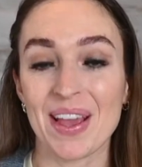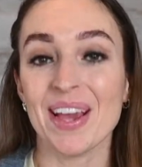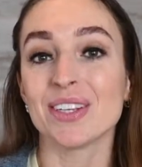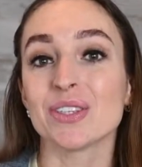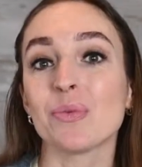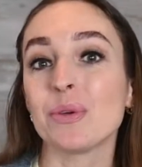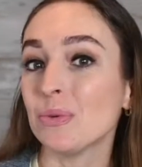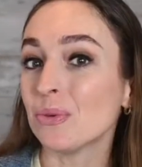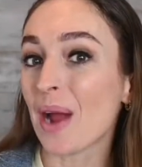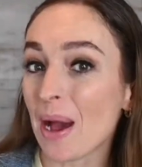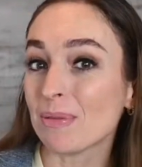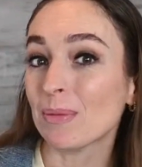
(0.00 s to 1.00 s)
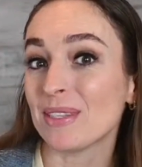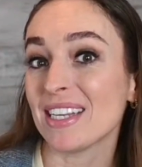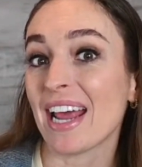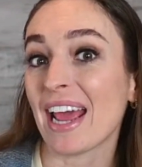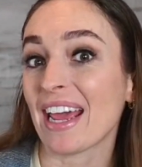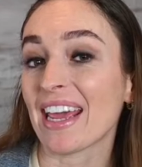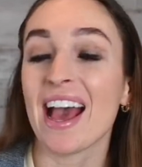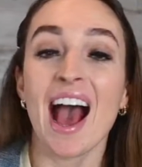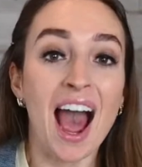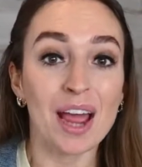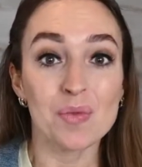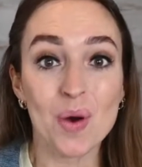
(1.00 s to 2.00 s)
So we will wrap up today.
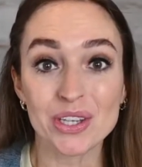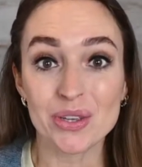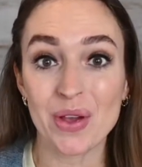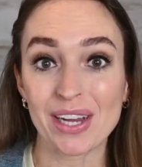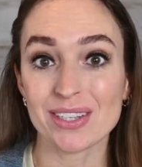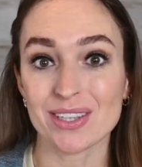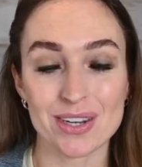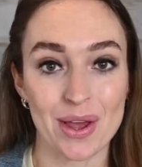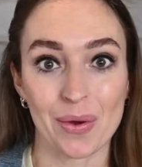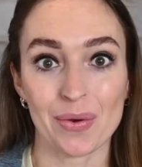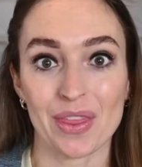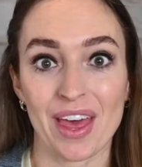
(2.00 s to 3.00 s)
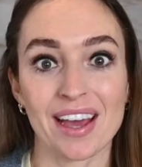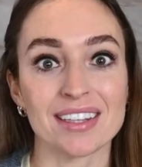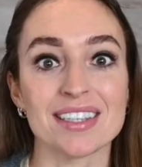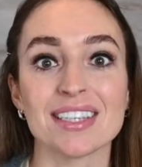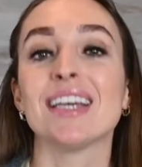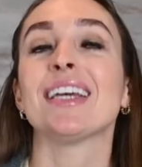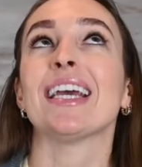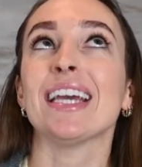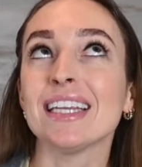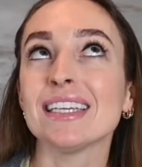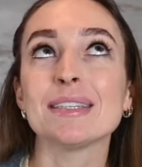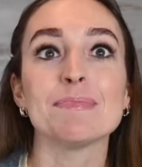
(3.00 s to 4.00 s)
I want you guys to know that it
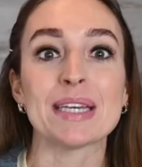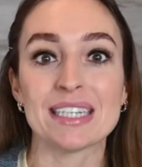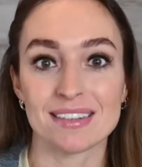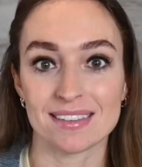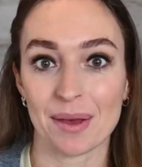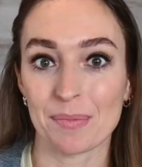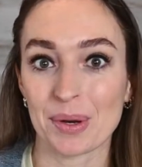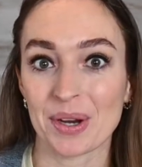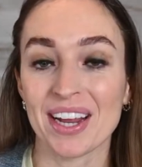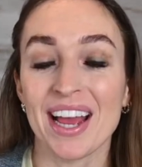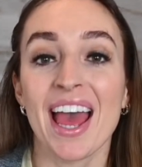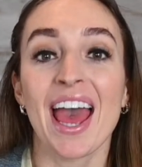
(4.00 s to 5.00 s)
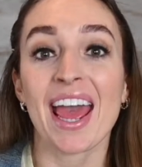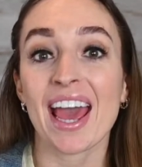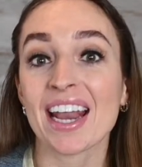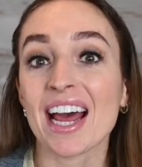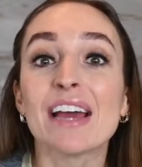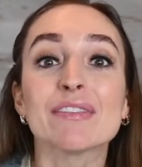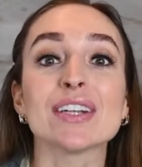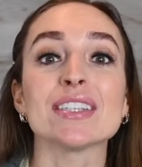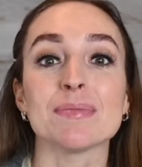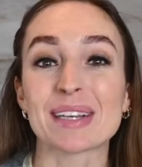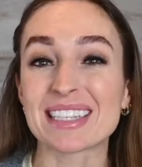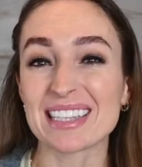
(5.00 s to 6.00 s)
is mid-December and I've got
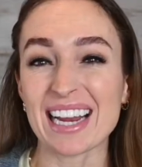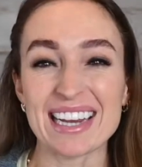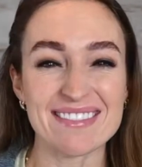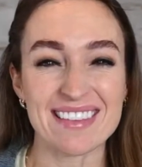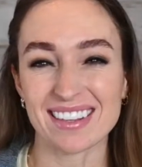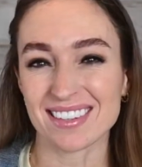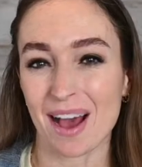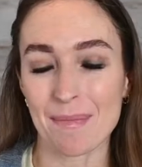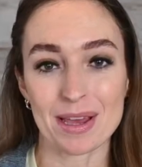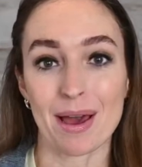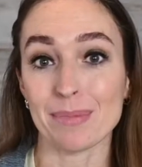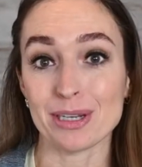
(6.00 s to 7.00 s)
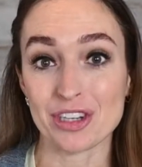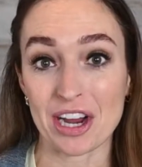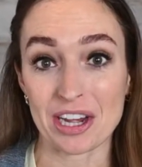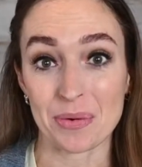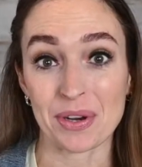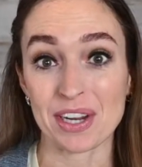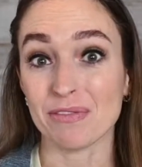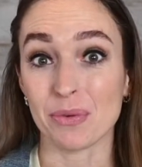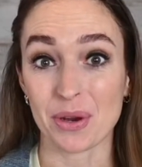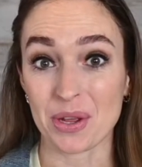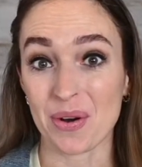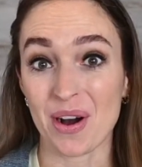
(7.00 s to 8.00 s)
some exciting things coming up in January
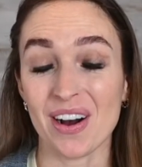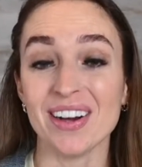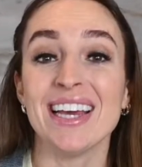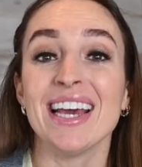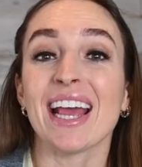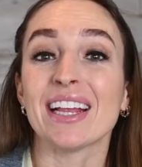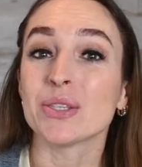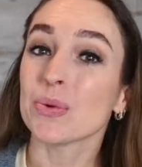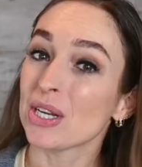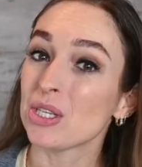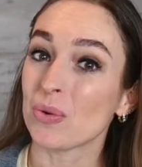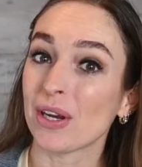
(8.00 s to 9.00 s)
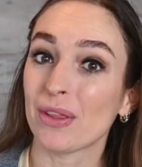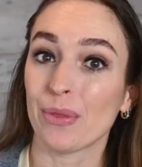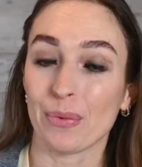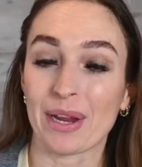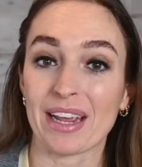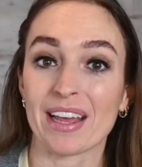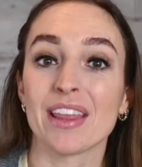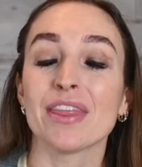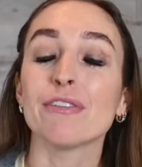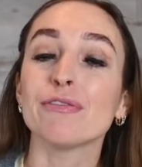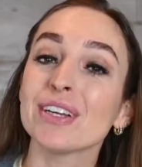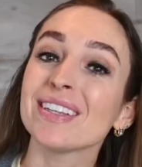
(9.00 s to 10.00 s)
for you all. In 2023, the
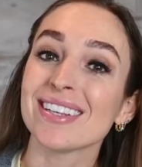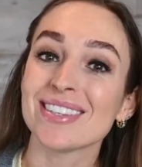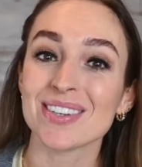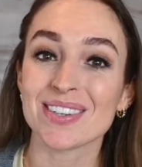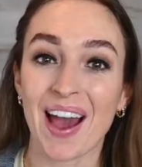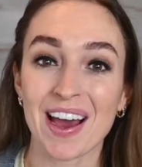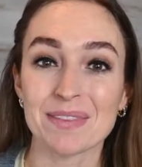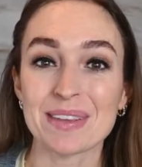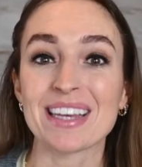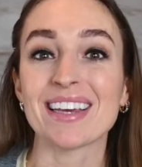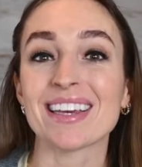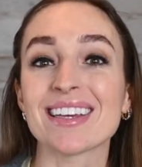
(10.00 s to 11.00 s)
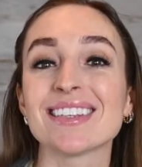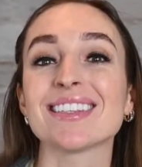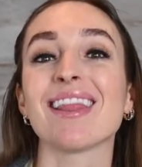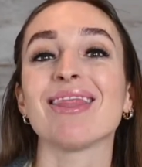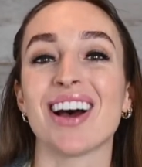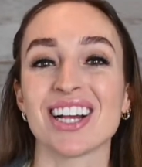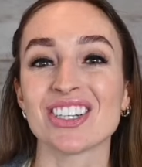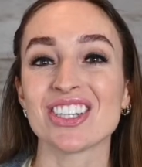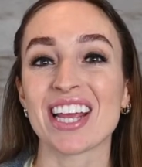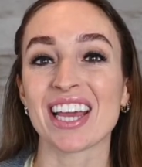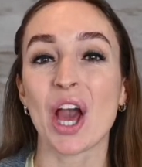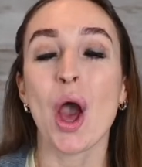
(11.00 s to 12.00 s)
Freelancer Academy is
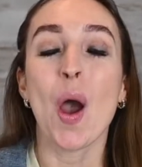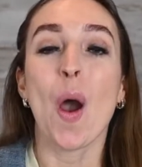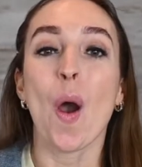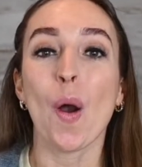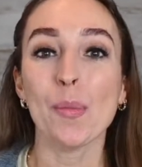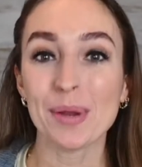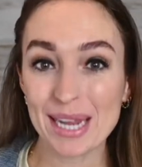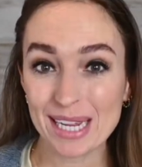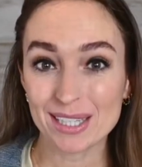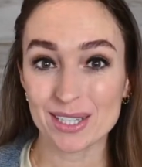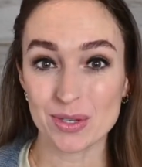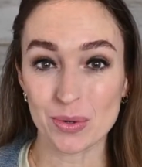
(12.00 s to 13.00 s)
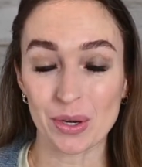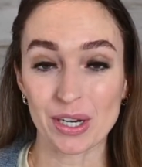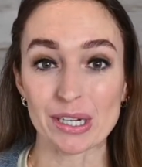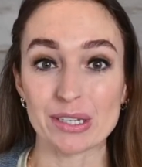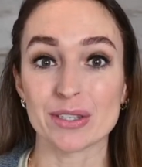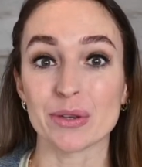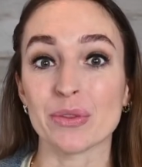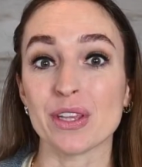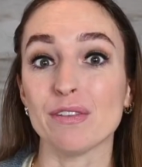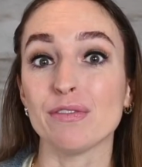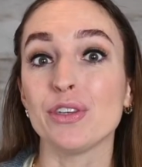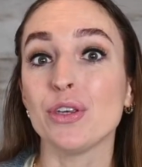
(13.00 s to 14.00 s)
launching, opening its doors so that
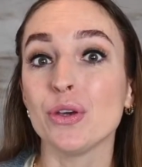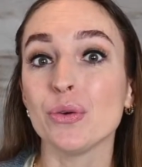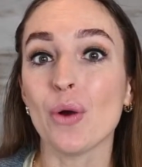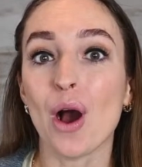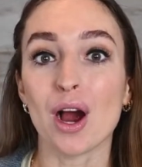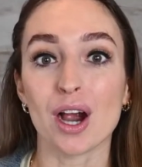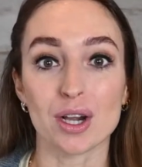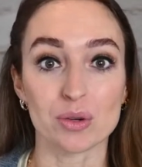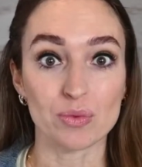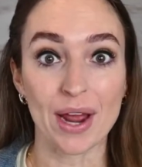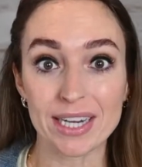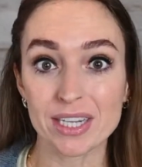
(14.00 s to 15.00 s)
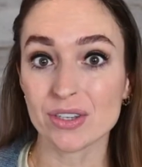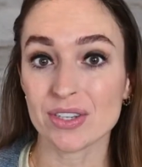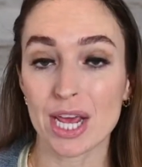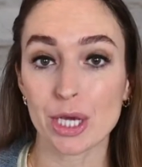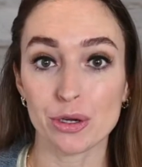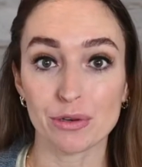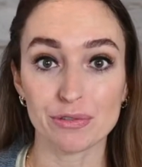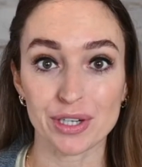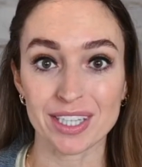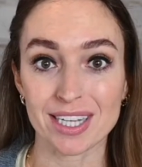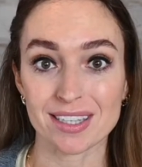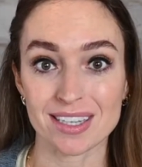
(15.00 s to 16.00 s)
if you are ready to take your
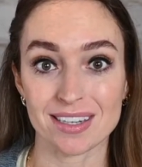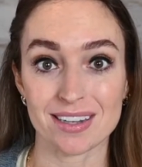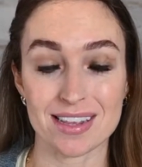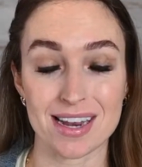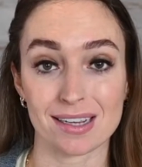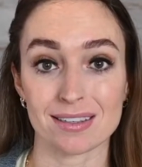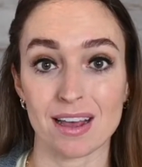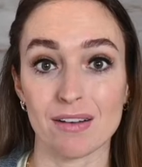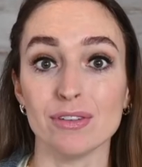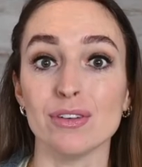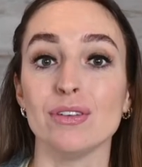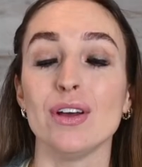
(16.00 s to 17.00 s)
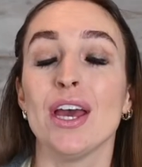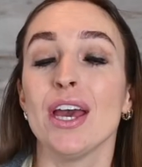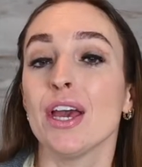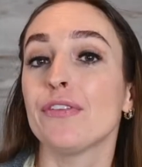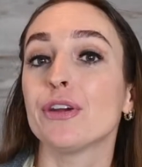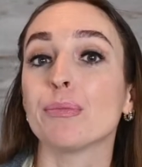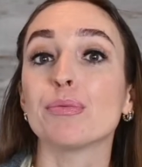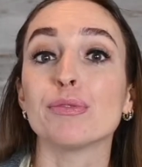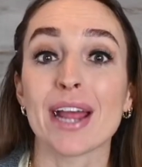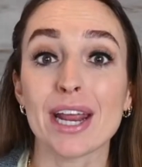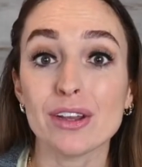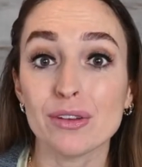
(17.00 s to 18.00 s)
freelancing to the next level, if you're
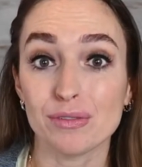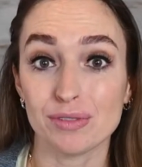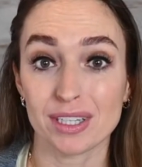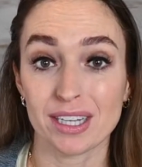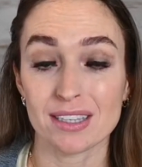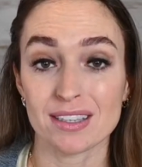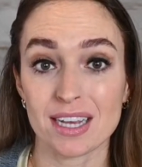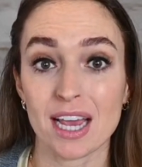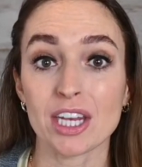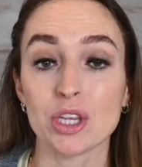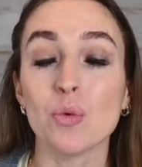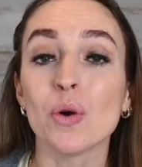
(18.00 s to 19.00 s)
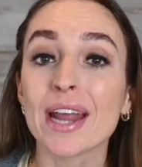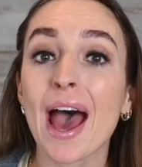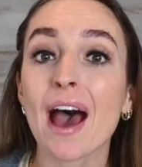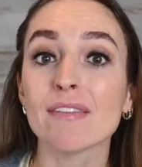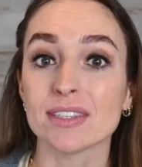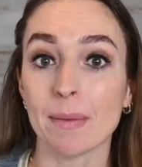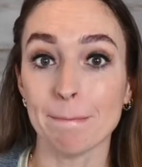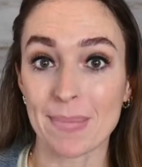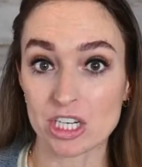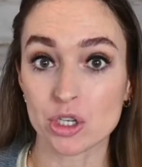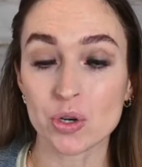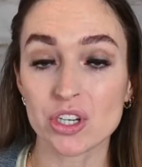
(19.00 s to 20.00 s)
brand new to freelancing and you want to have some
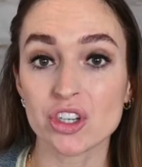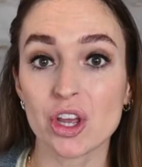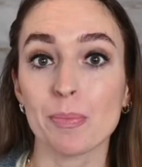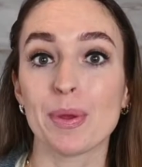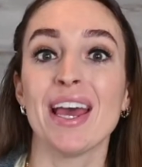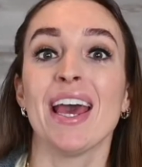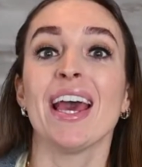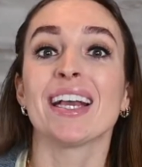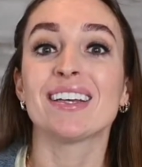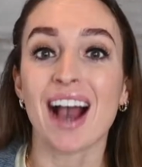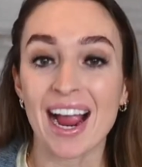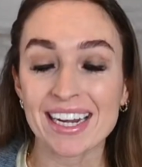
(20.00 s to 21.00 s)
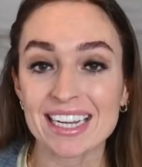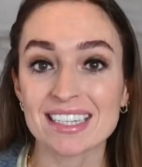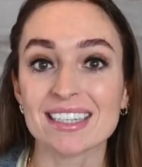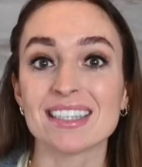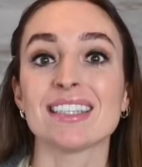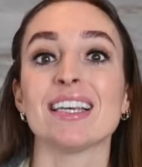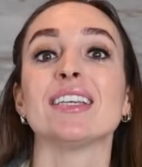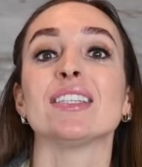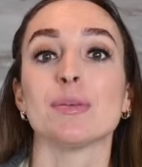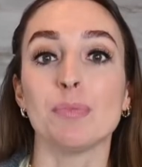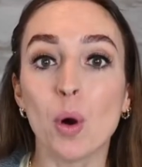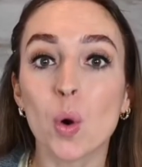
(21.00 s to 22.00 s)
mentorship, guidance,
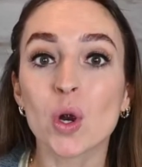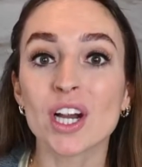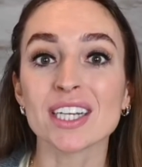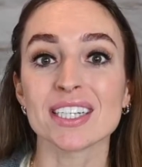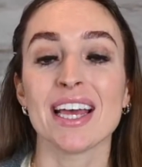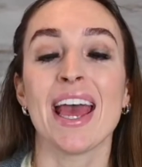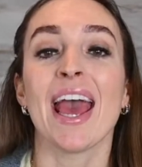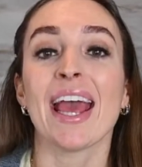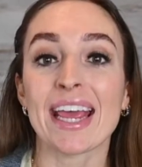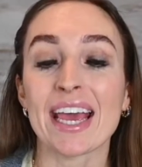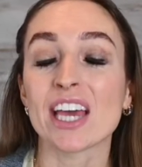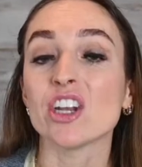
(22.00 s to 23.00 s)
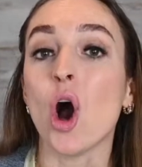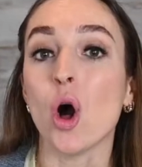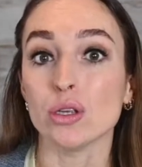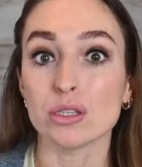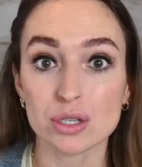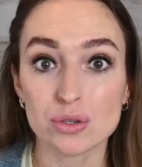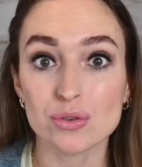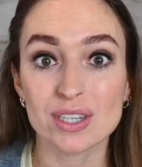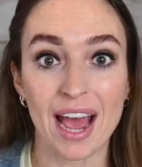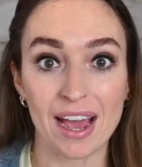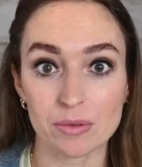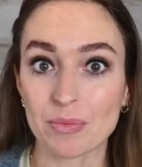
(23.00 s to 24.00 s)
support, and also
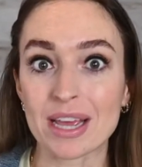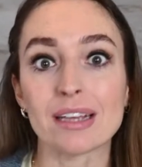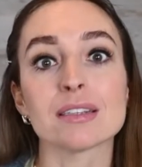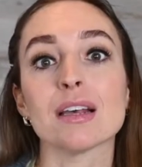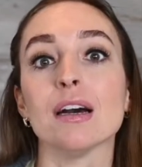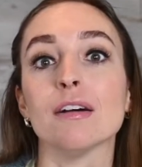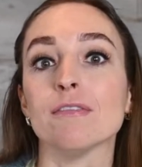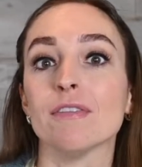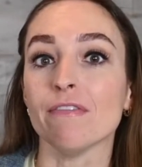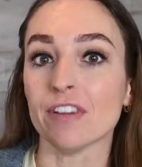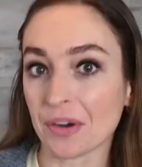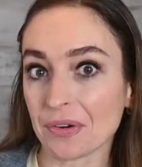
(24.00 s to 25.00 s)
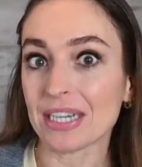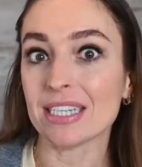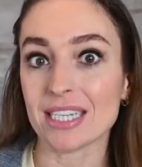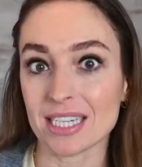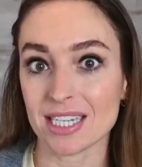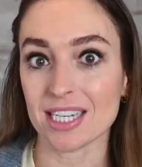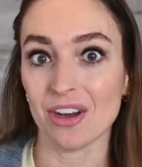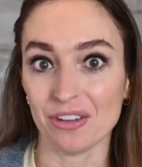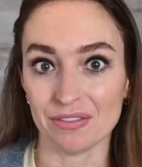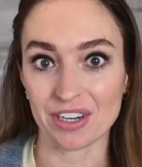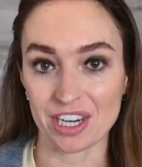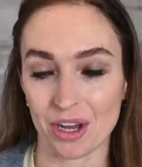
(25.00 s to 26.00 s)
10 weeks of very detailed
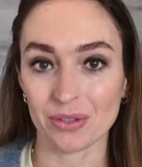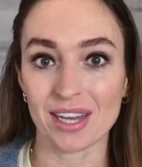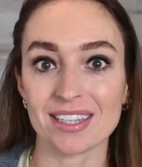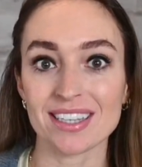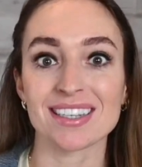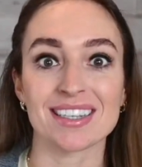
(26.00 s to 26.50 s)
video lessons